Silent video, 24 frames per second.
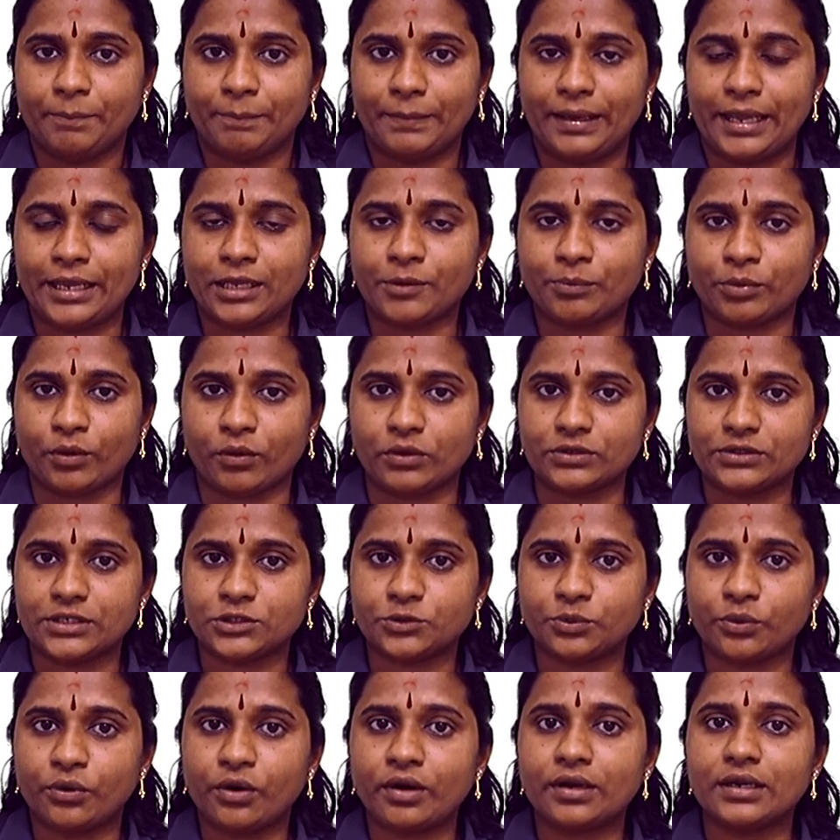make
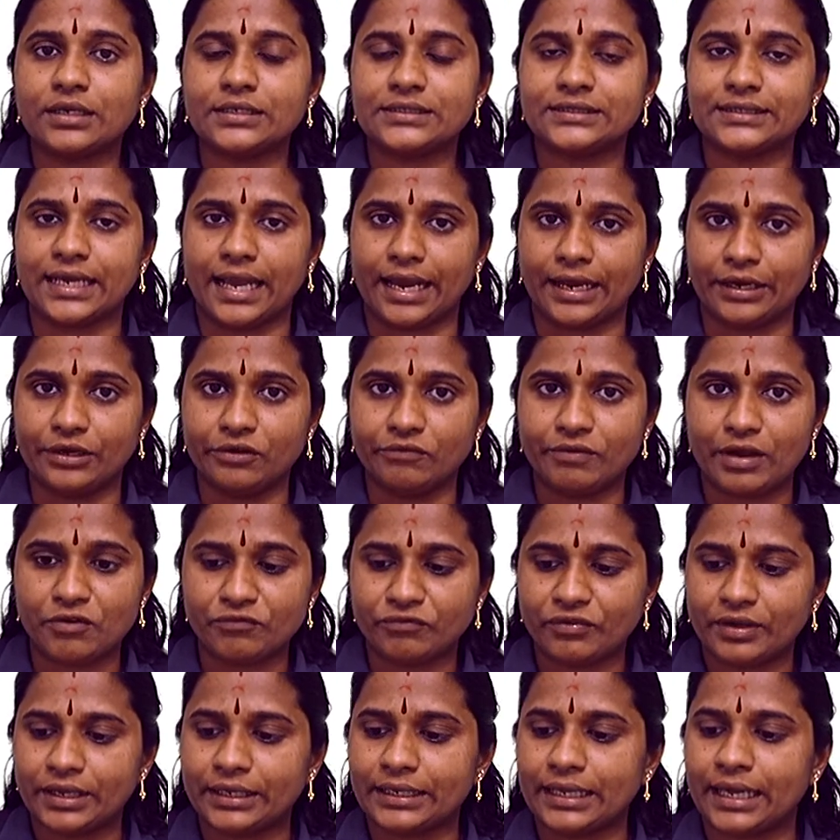provisions for child
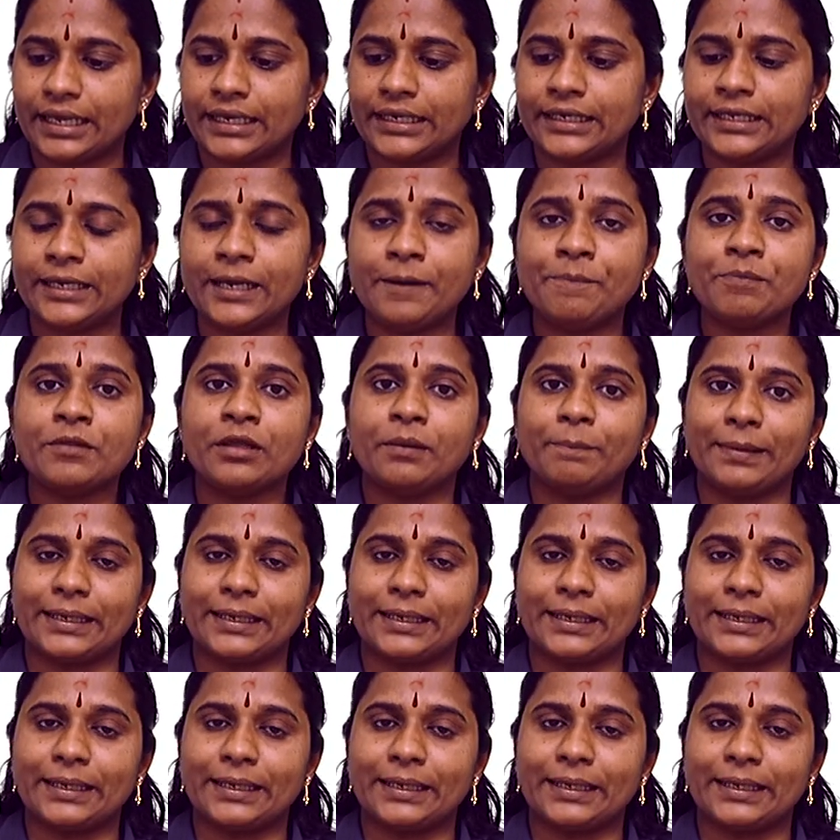welfare and uh,